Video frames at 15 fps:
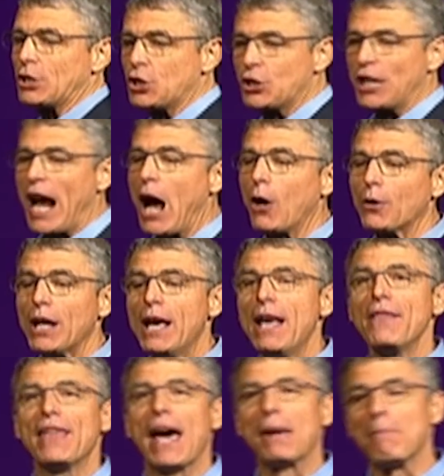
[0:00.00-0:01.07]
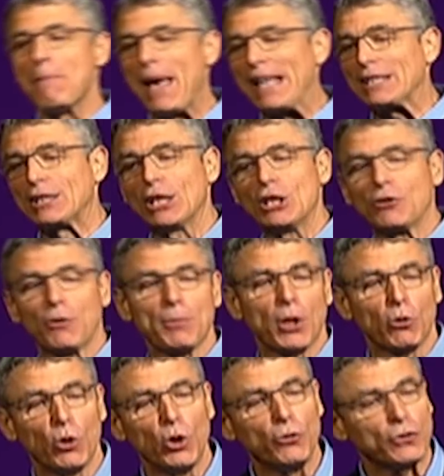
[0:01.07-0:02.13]
shout that message from the
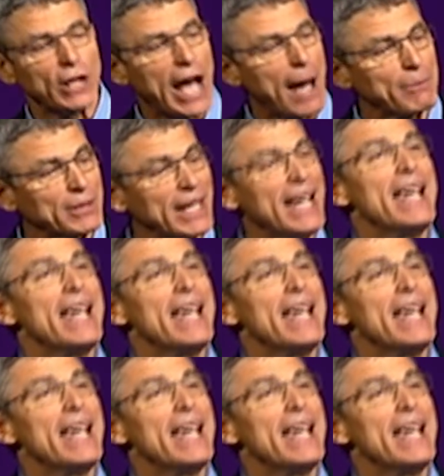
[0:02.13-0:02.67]
rooftops.